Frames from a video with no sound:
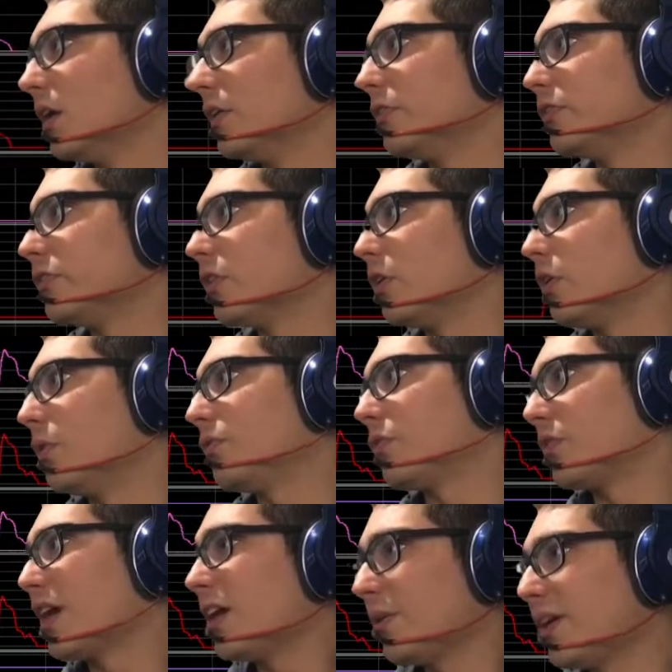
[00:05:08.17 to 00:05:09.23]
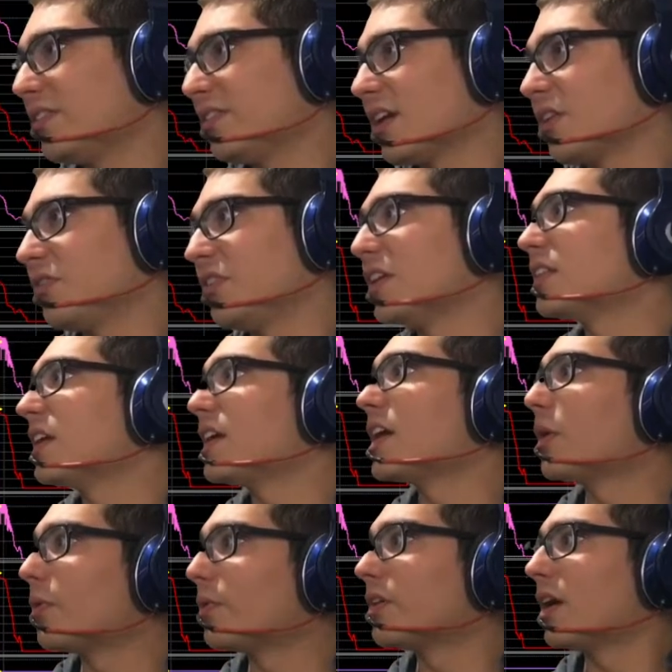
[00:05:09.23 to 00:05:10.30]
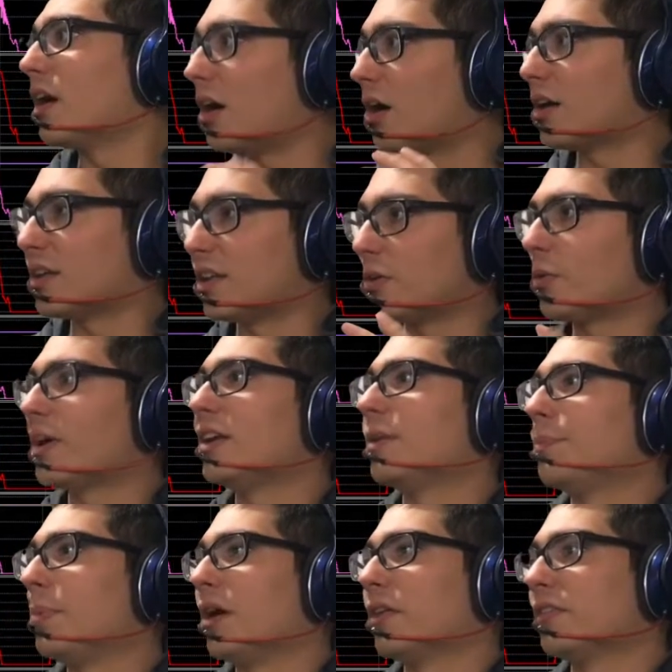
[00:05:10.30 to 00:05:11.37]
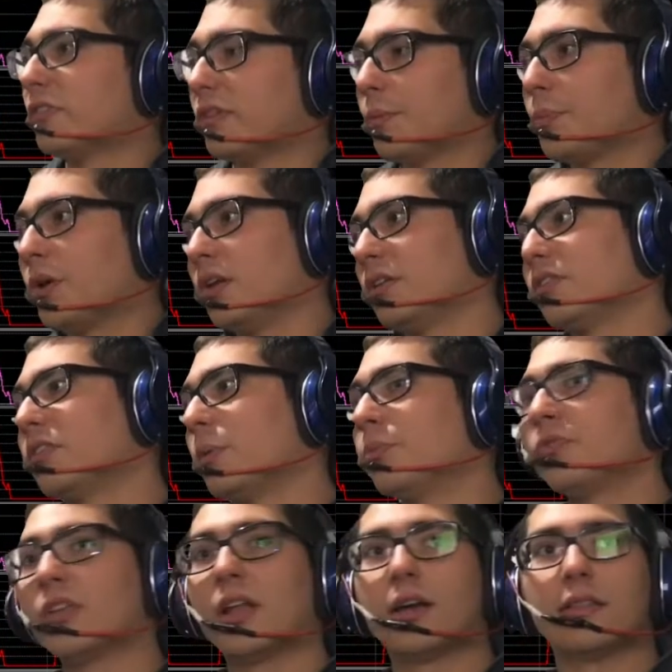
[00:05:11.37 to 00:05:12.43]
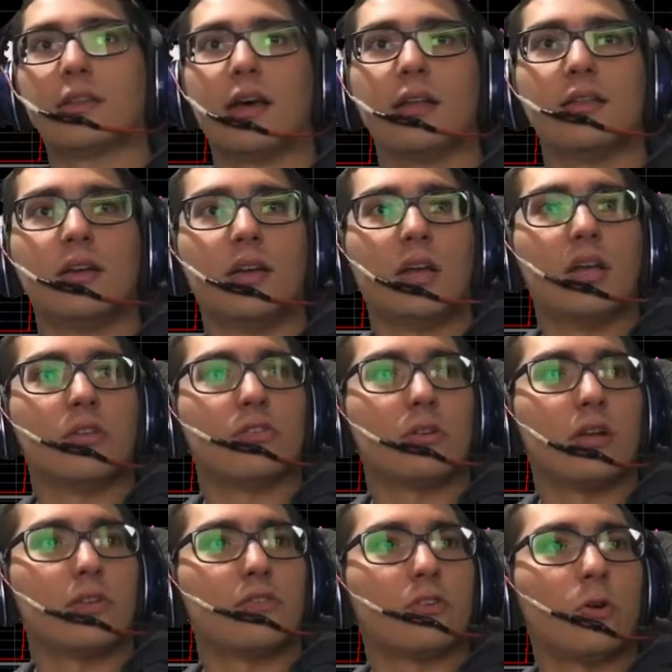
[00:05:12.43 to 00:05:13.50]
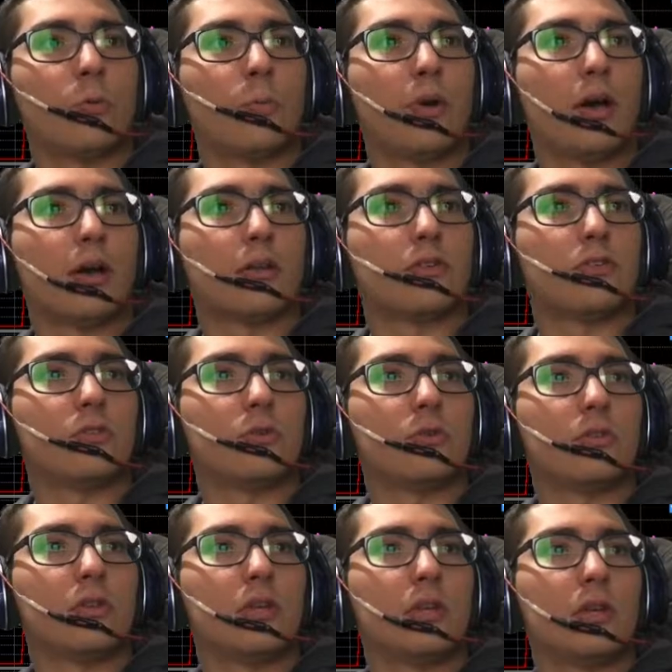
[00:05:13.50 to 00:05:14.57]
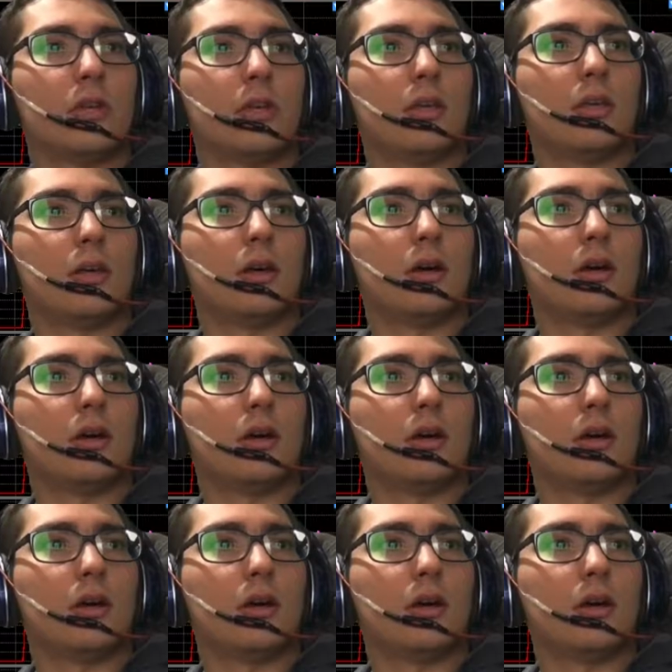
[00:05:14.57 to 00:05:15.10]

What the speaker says: So for iRacing, I think they can already put in something like that. So let's go back to the